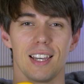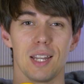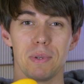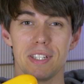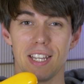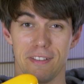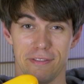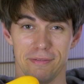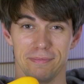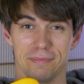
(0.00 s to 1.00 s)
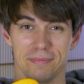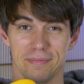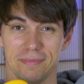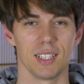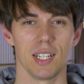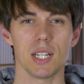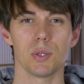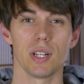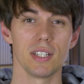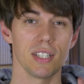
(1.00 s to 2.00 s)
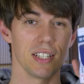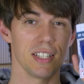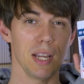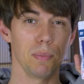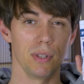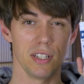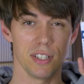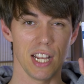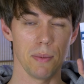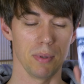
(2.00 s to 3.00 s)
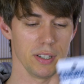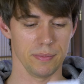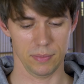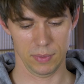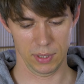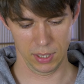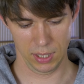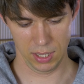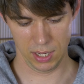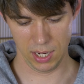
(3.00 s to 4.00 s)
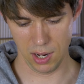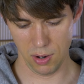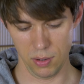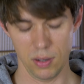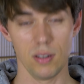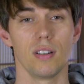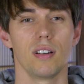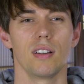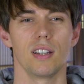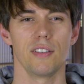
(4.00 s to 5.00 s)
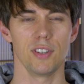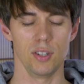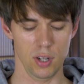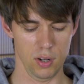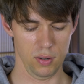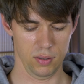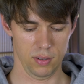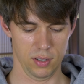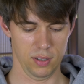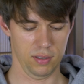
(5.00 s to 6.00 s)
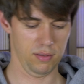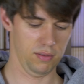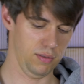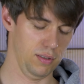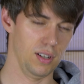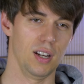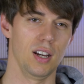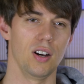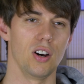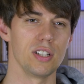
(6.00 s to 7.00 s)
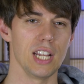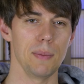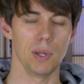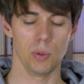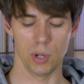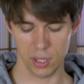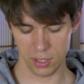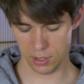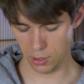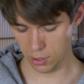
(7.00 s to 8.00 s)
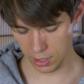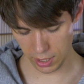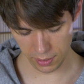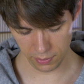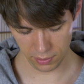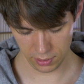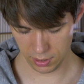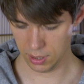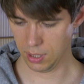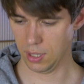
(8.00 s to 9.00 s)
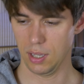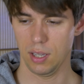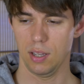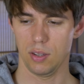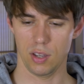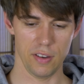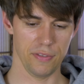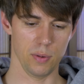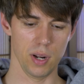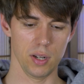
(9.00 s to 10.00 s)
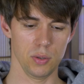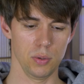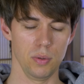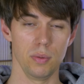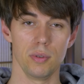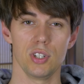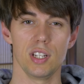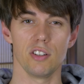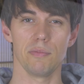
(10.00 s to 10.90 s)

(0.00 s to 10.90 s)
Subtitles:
and be safe. The next one is a stapleless stapler. Now, if you know how a stapler works, usually you have 1 or 2 sheets